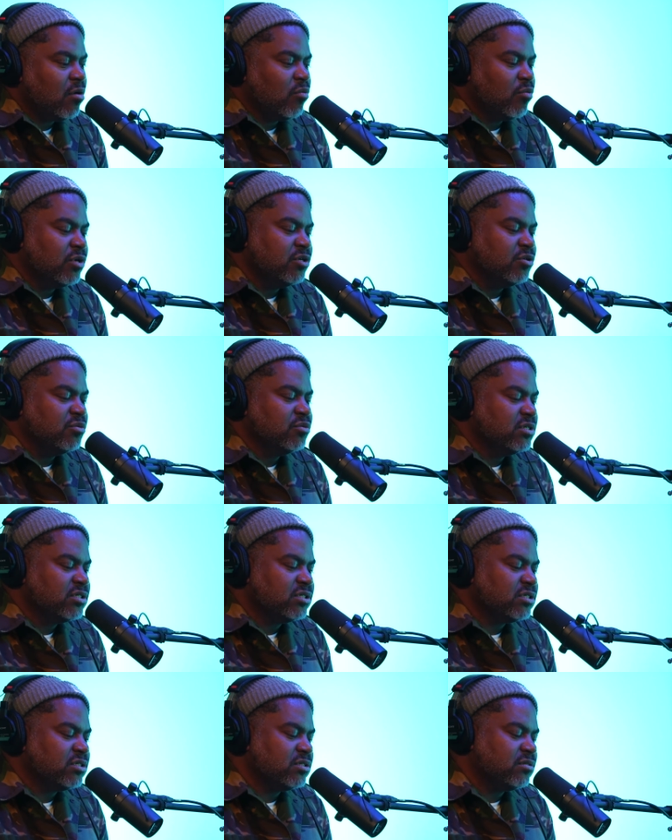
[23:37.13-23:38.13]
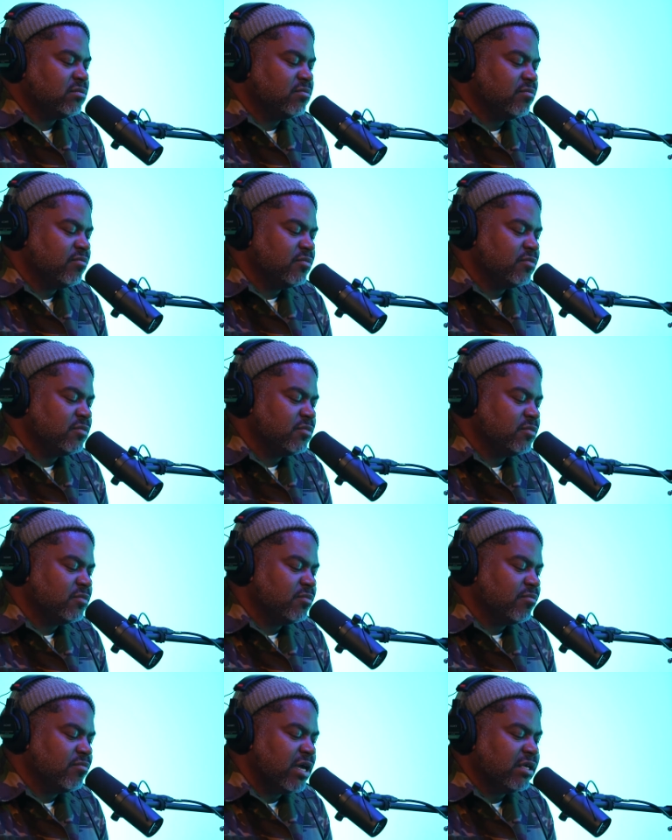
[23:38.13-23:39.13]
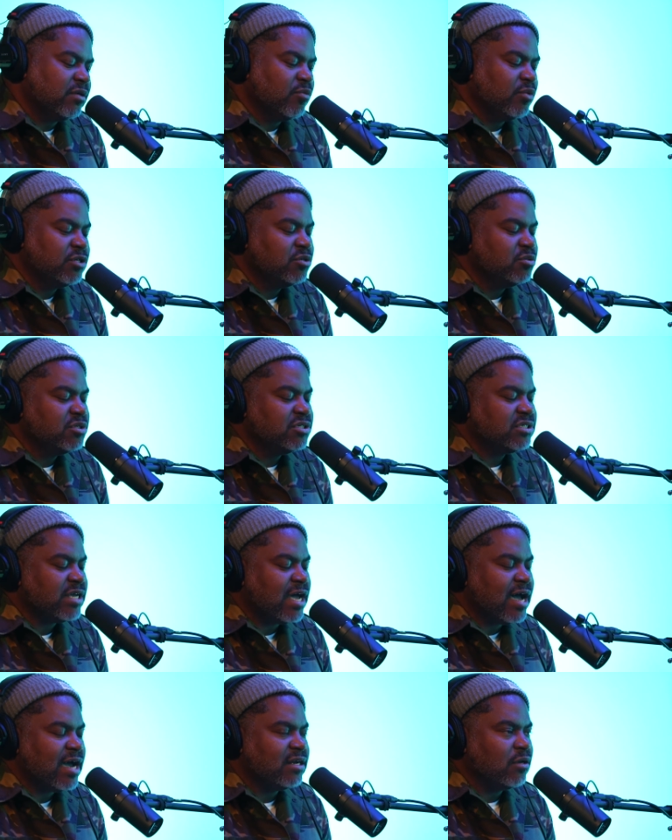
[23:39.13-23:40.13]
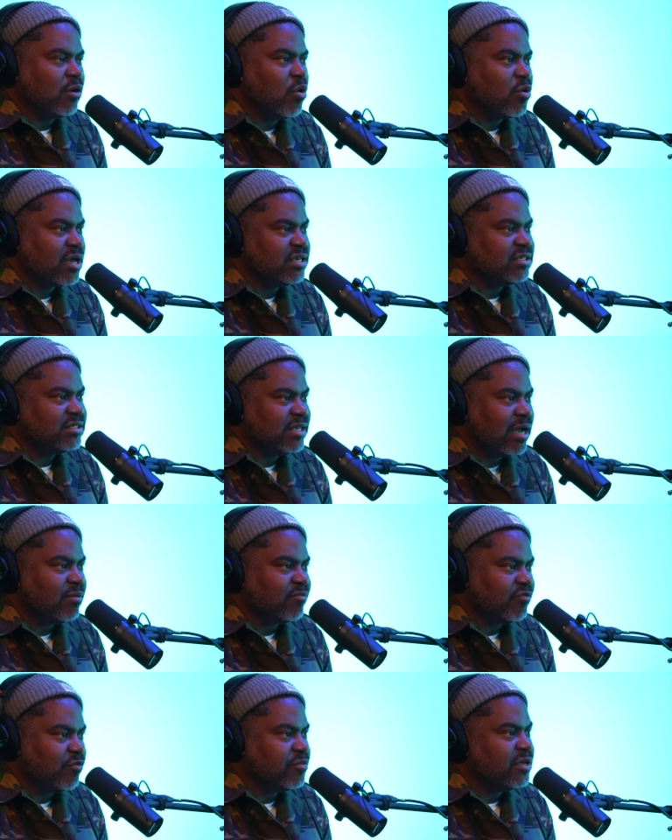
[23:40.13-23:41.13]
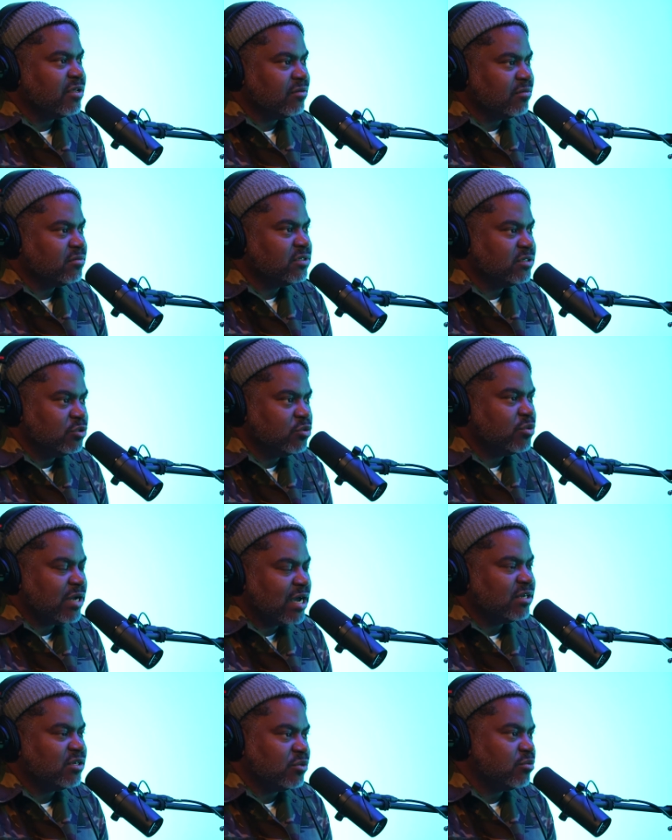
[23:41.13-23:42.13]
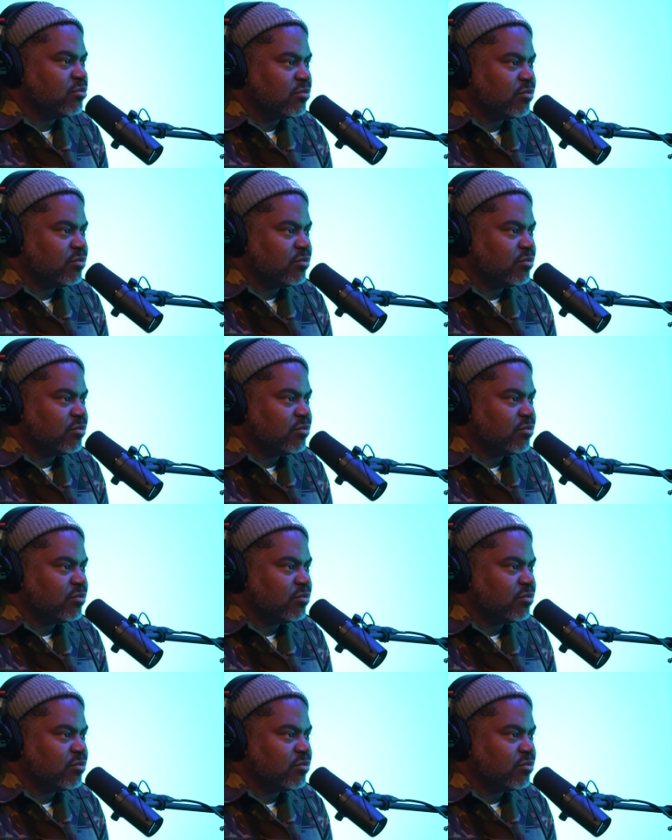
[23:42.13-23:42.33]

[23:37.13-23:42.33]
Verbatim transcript: When do you just make? When do you decide? Okay, it's time for me to do what I do.